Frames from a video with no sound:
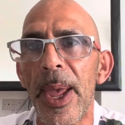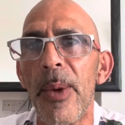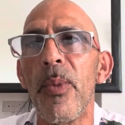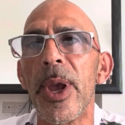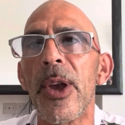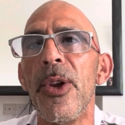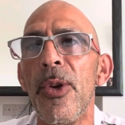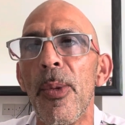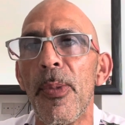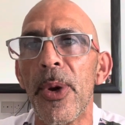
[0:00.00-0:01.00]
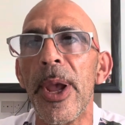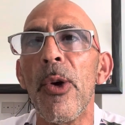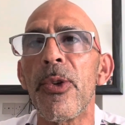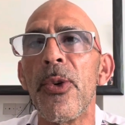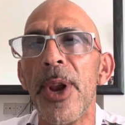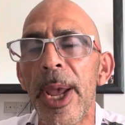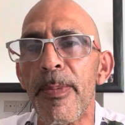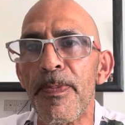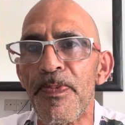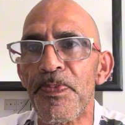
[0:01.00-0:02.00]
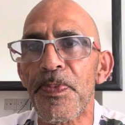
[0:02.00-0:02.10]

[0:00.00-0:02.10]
And we cannot put it on your name,